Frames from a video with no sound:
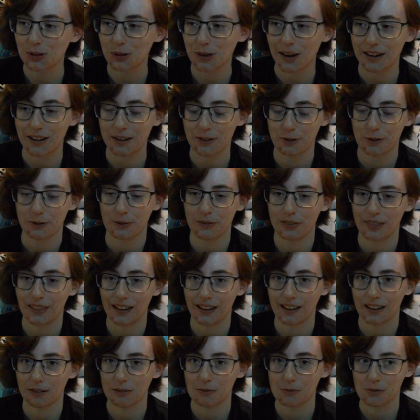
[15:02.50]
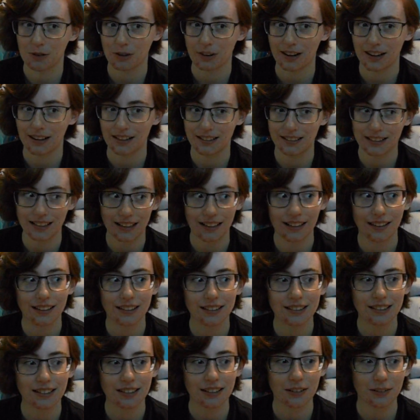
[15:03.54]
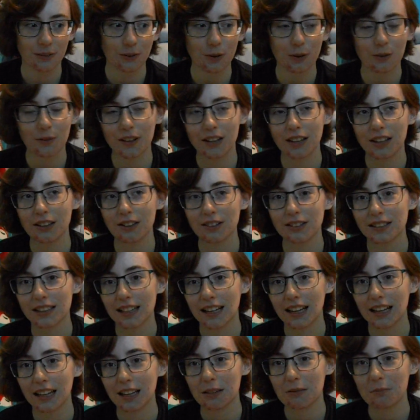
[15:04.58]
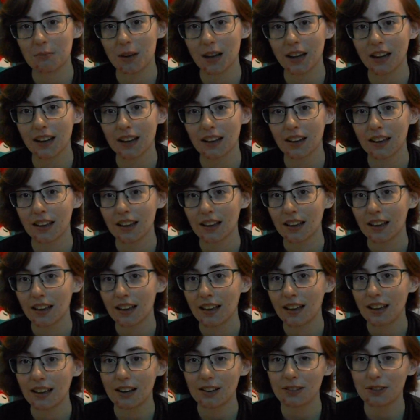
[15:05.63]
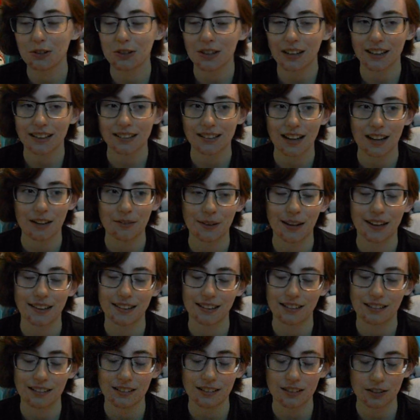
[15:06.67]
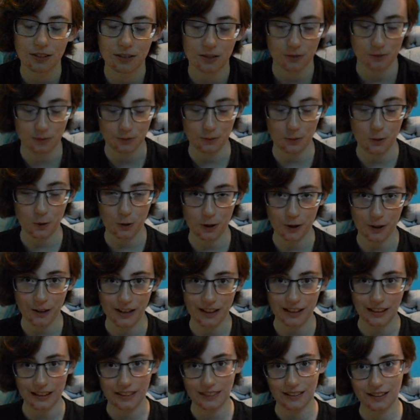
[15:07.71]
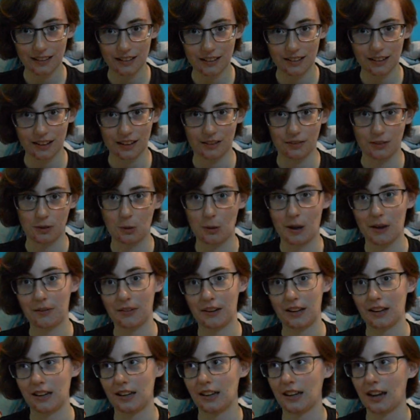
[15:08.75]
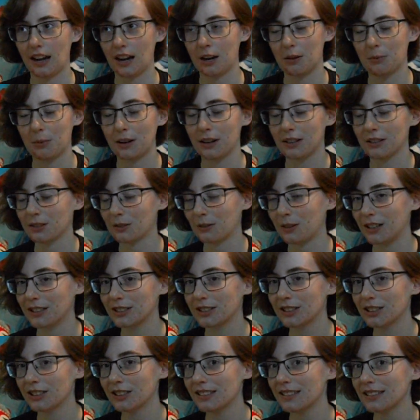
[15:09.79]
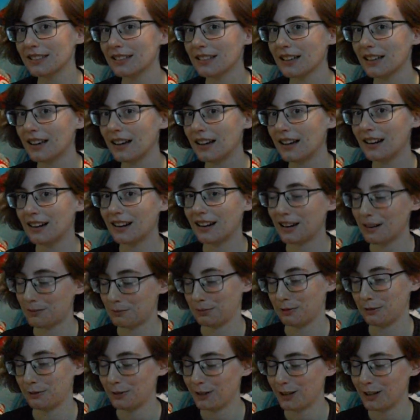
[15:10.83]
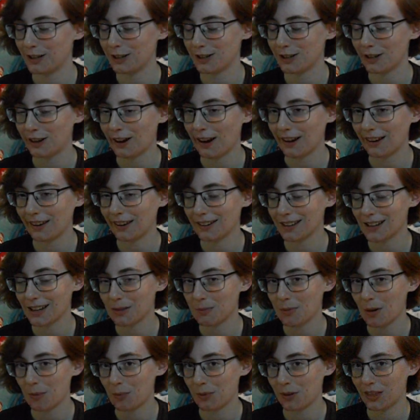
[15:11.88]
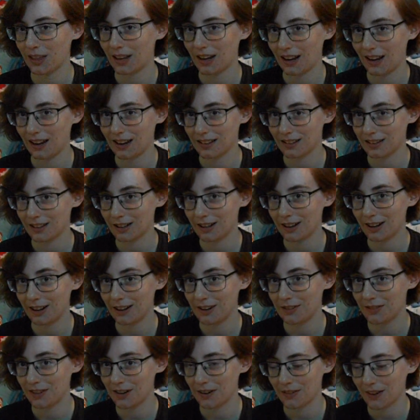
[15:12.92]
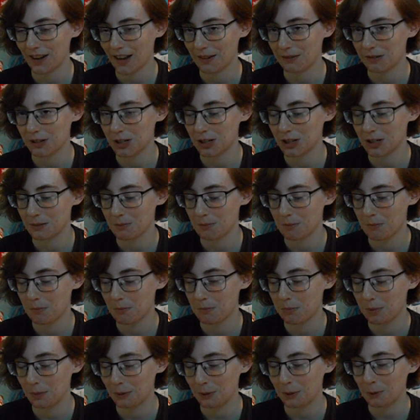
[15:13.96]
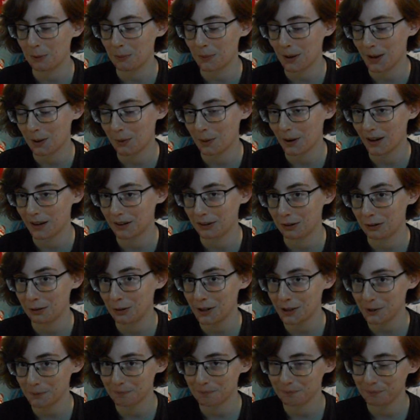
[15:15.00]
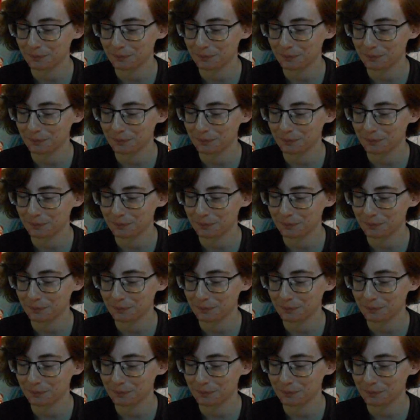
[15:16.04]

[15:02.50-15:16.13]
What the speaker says: try to think of more ideas for videos that I can make. And if you guys have ideas for anything, if you have any Care Bears questions, I'm pretty sure I could come up with an answer even if I have to just bull my way through